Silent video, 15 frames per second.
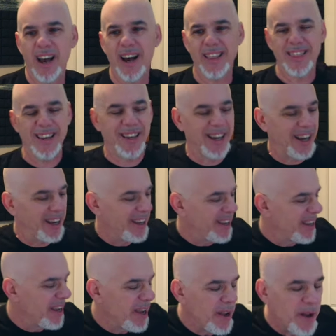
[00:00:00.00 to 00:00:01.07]
I think uh,
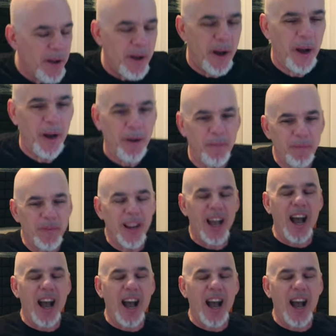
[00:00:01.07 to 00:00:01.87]
um,